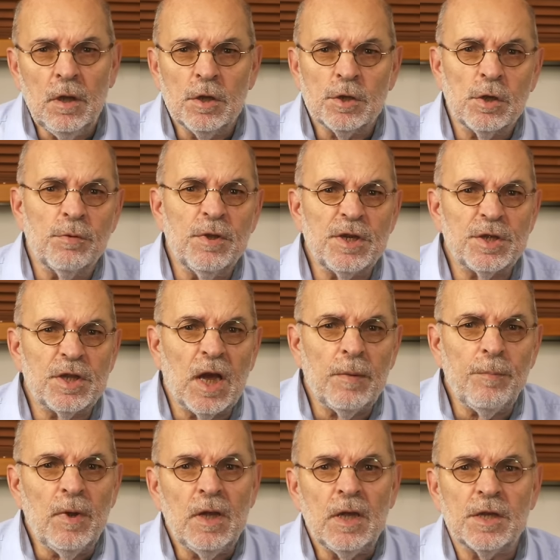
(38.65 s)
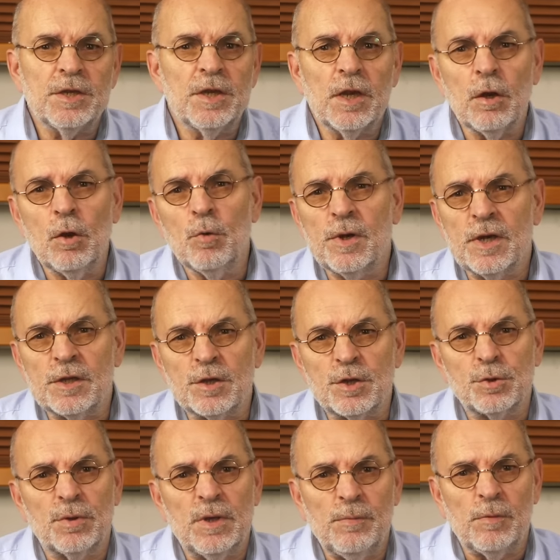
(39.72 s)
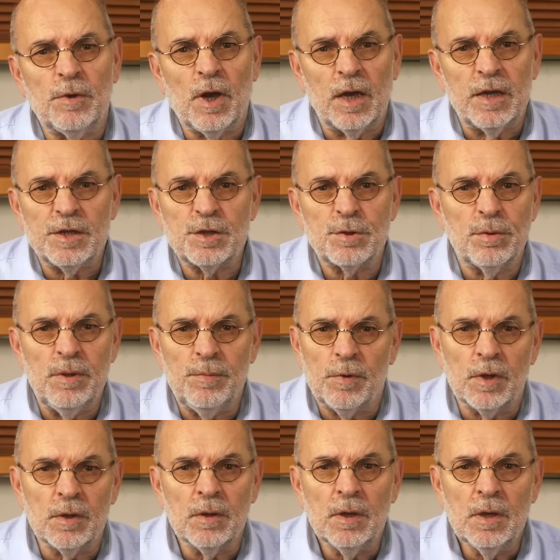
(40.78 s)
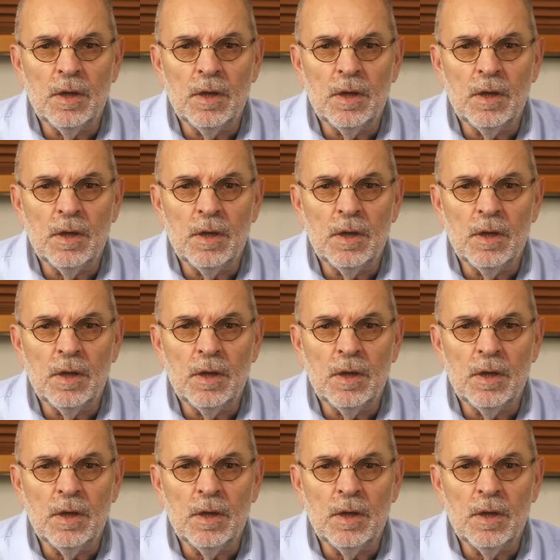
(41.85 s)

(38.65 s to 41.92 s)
So this time I'll take a look at the Stream 9 streamer.